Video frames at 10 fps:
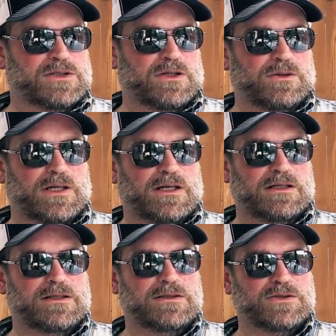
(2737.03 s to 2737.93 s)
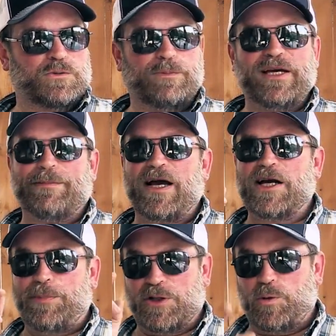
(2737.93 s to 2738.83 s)
So we'll pick
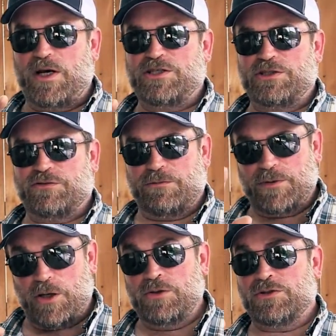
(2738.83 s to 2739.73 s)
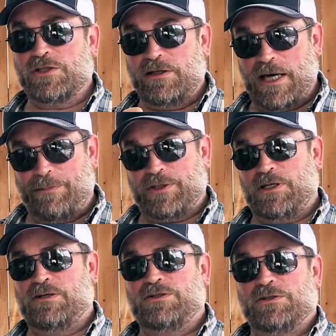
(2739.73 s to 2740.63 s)
back up with the questions from those
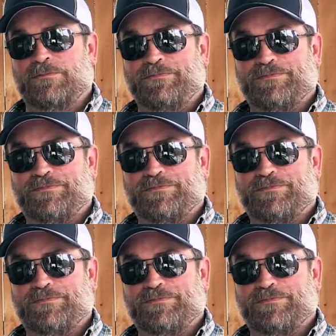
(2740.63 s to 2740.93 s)
episodes,